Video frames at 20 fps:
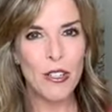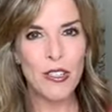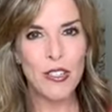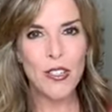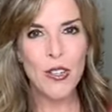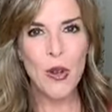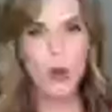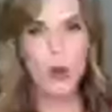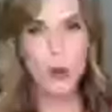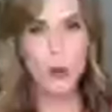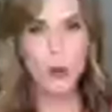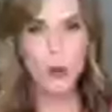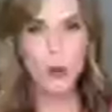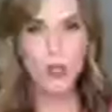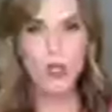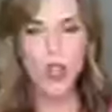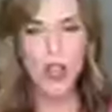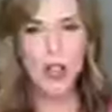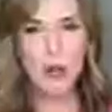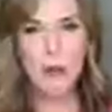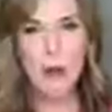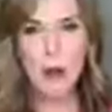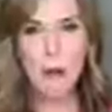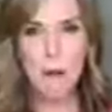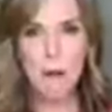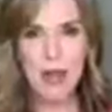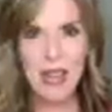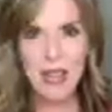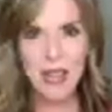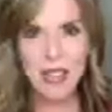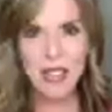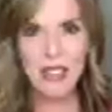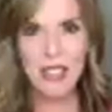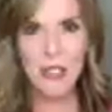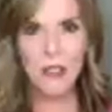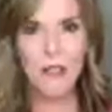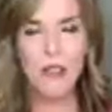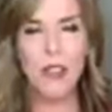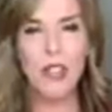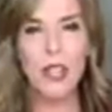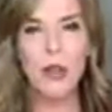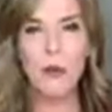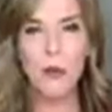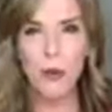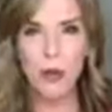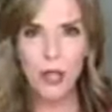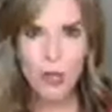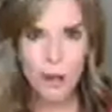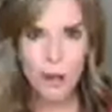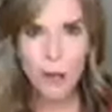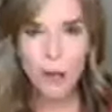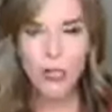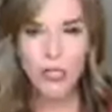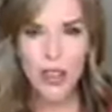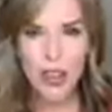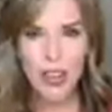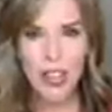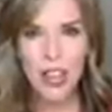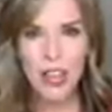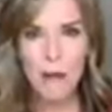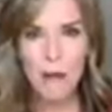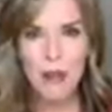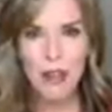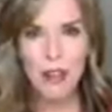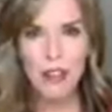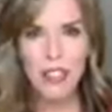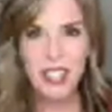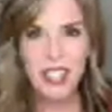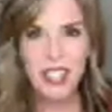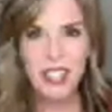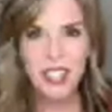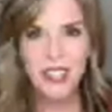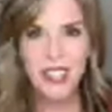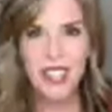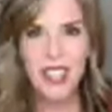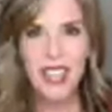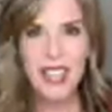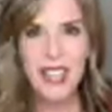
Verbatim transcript: So if we talk about balance, I feel like really what we're talking about is